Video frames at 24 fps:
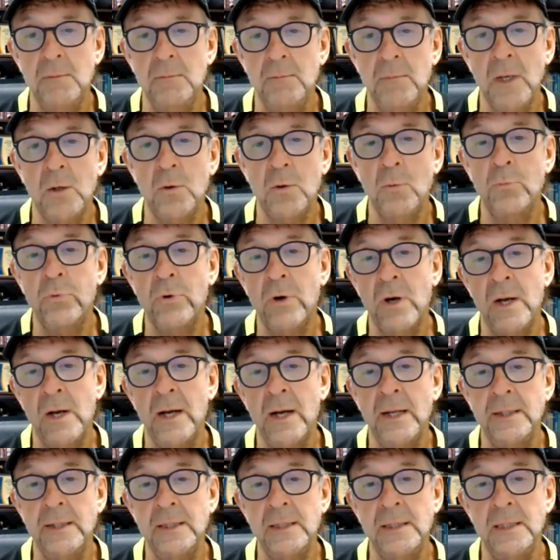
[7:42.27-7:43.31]
Michael
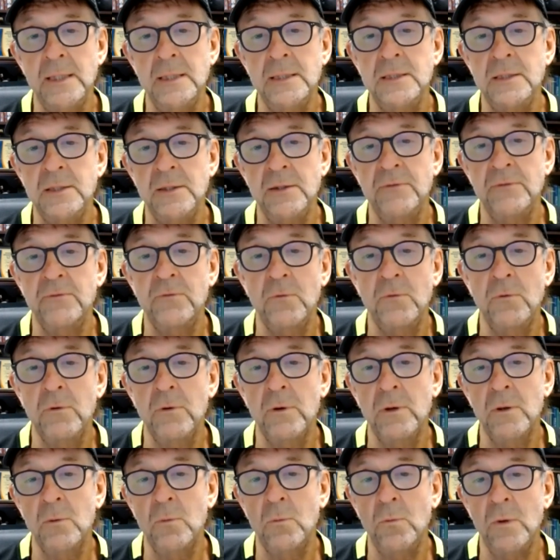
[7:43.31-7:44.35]
brought into the
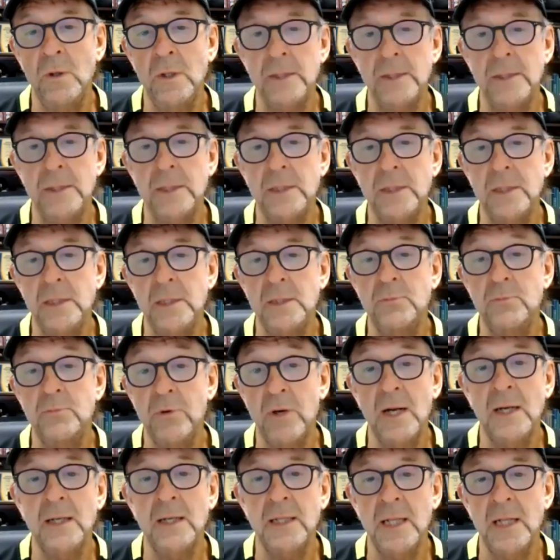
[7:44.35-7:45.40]
fore was his
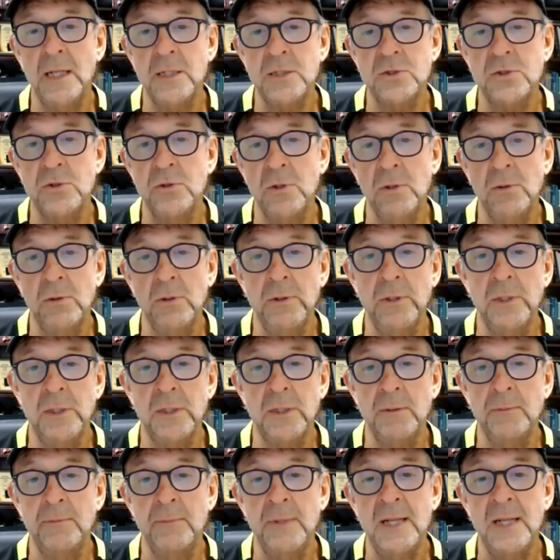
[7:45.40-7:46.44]
broadcast
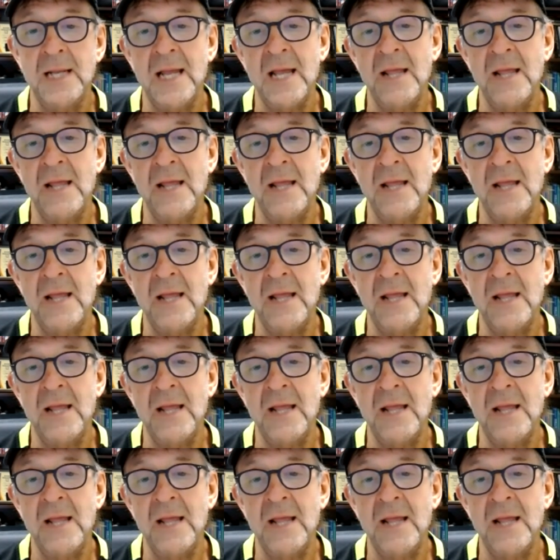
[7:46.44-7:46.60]
journalism.